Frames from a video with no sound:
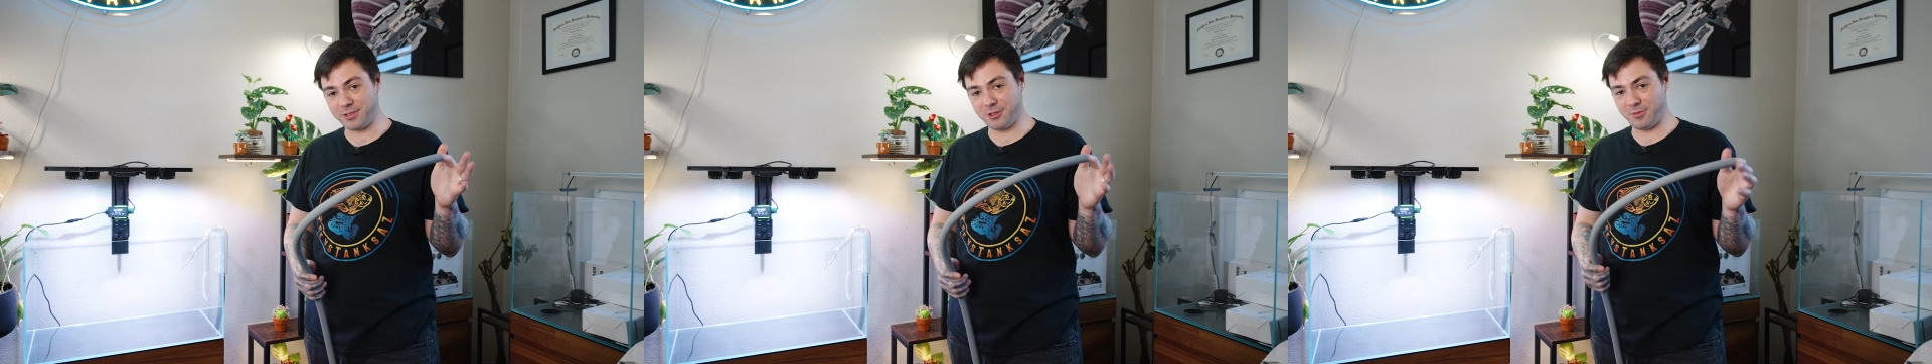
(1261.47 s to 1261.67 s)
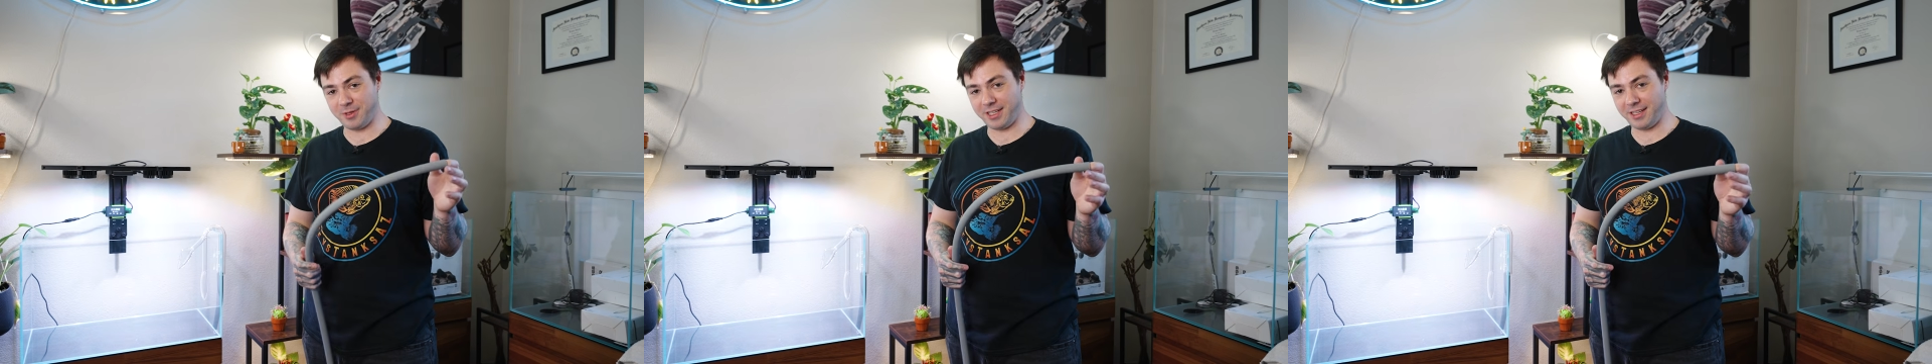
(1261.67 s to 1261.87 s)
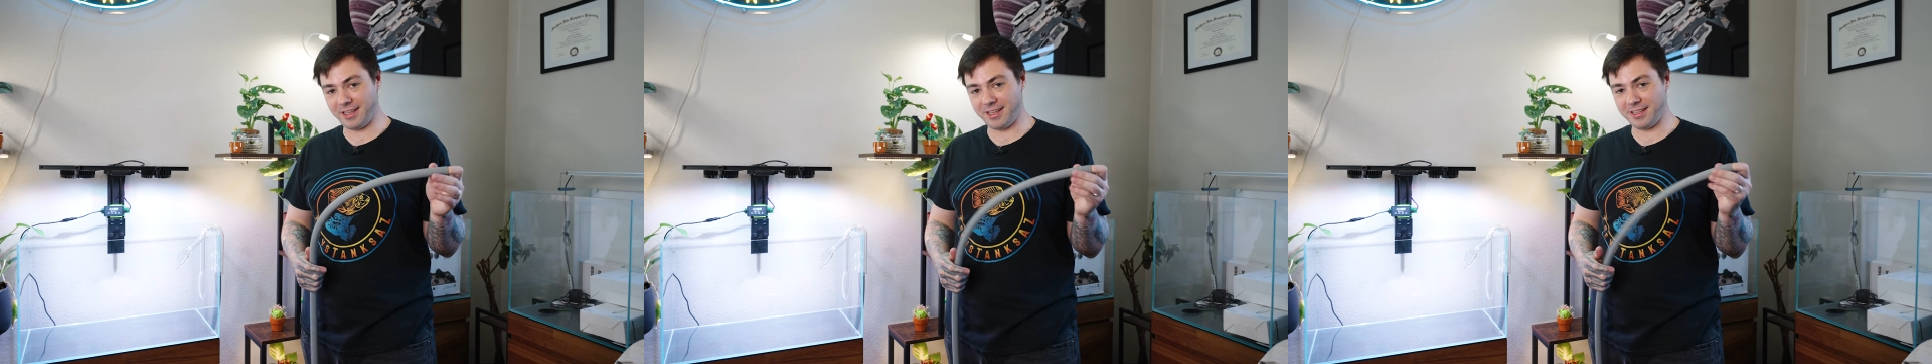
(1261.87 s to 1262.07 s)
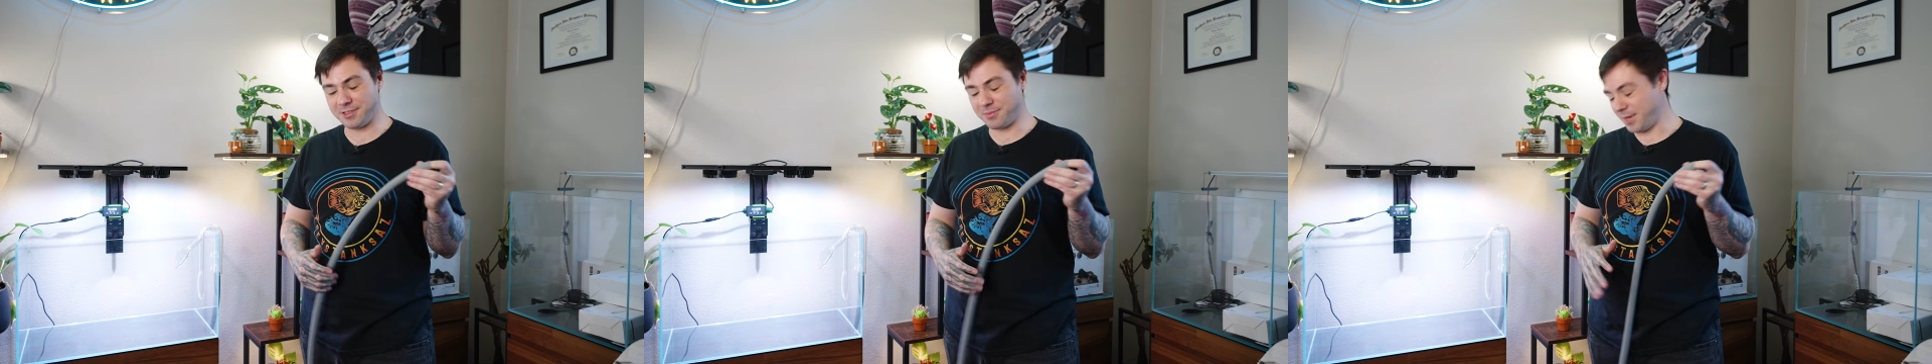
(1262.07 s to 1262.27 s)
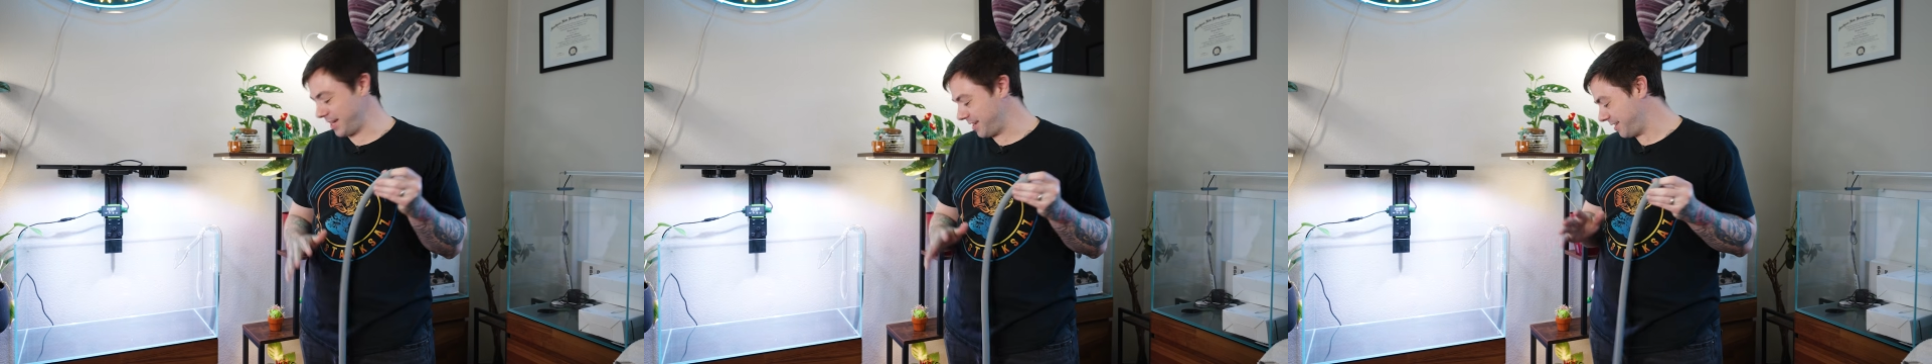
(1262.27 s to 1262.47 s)
tubing
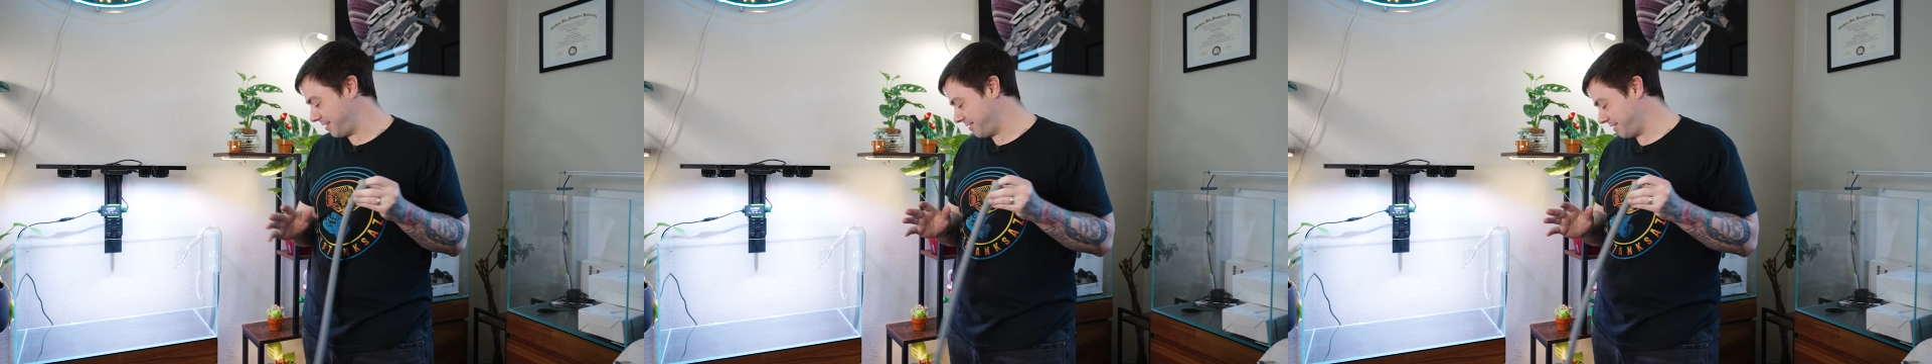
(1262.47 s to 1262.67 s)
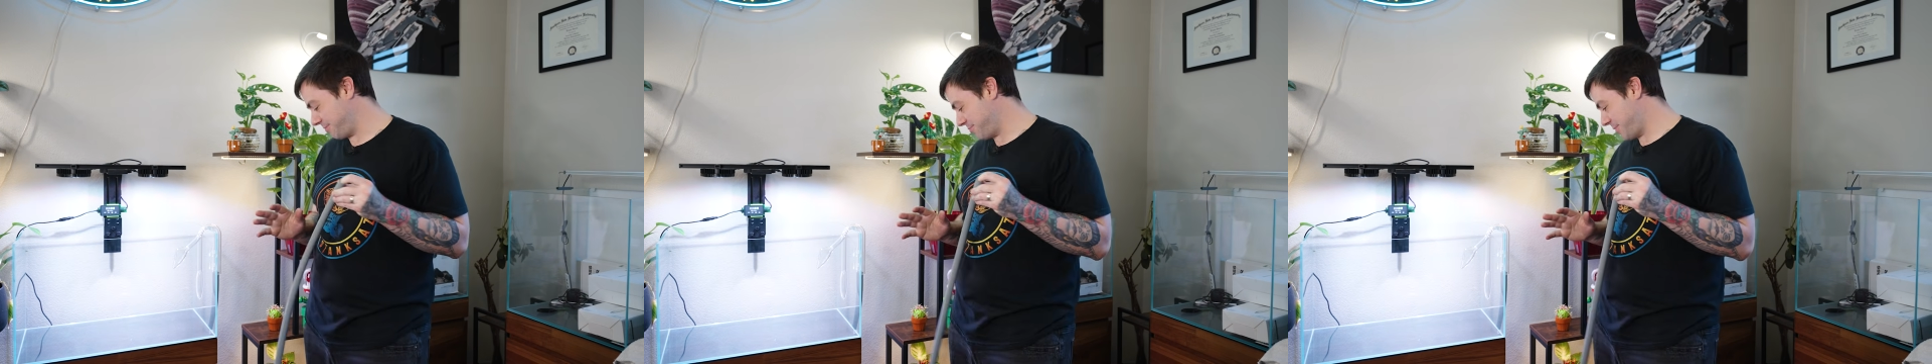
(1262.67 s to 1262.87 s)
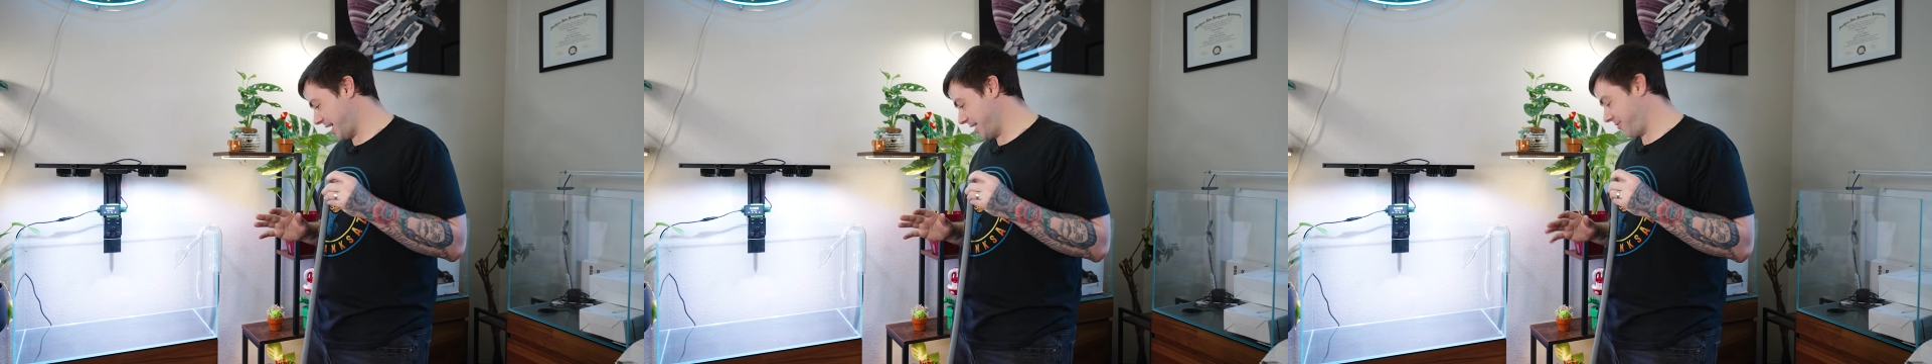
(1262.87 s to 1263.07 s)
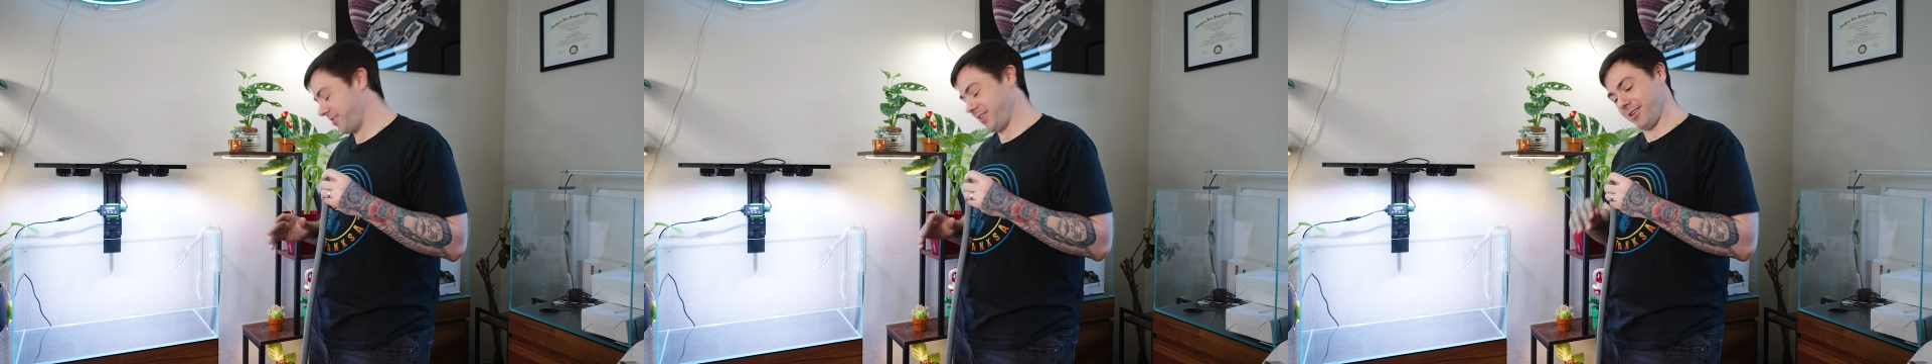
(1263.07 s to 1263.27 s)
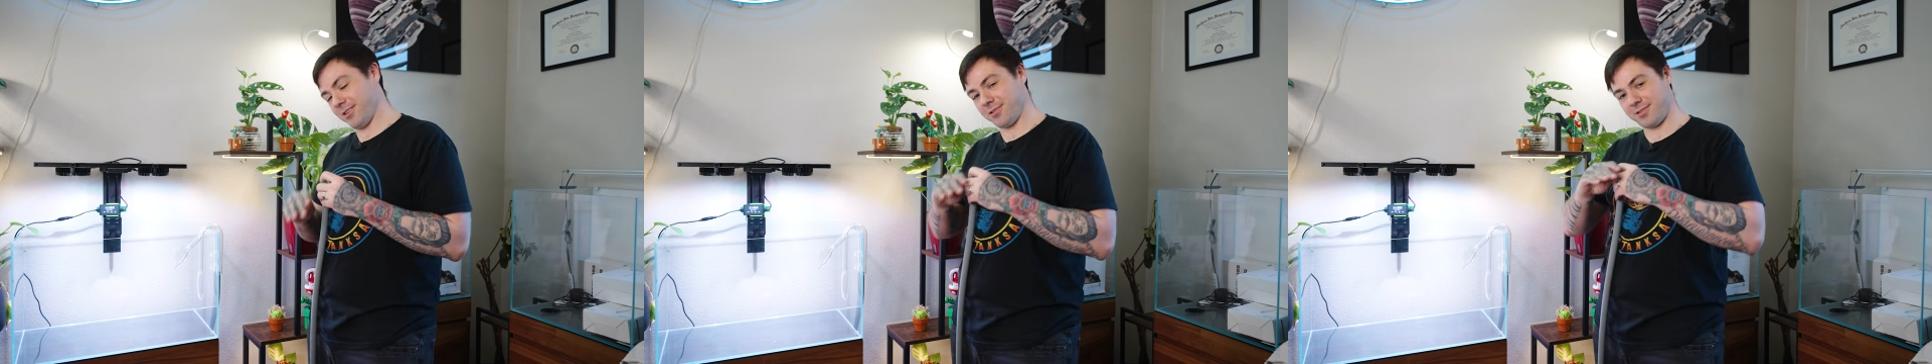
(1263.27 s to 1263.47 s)
is making my
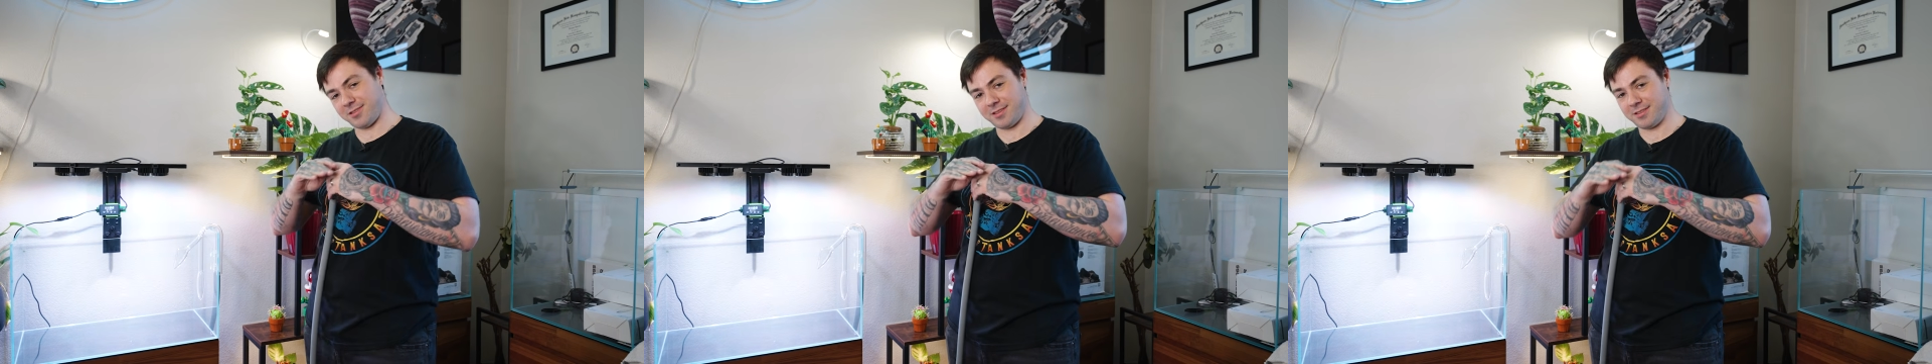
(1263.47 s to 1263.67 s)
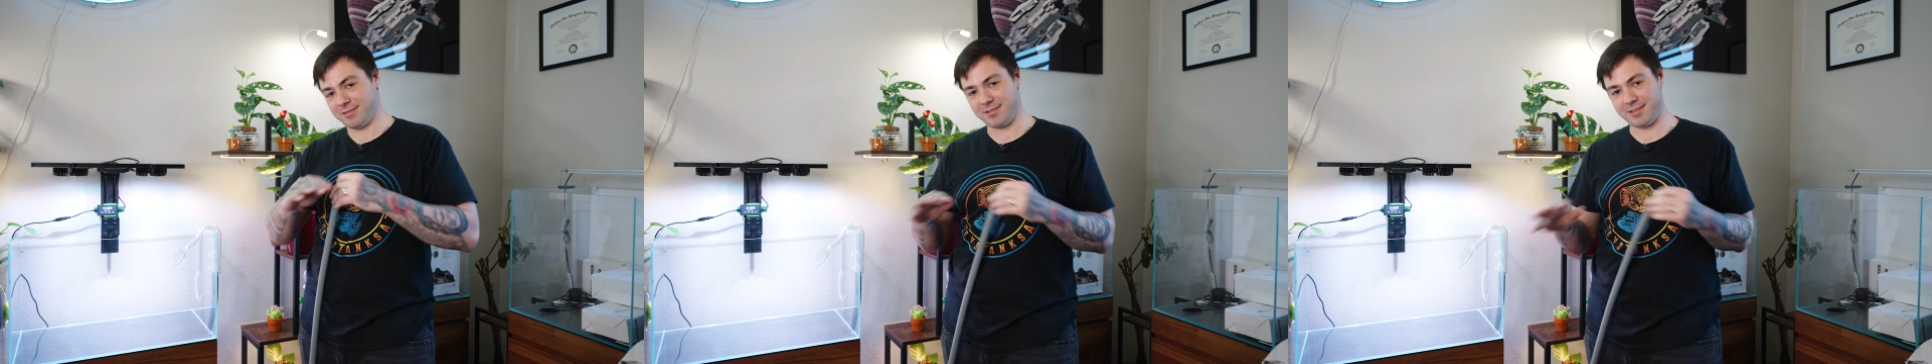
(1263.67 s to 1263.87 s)
fears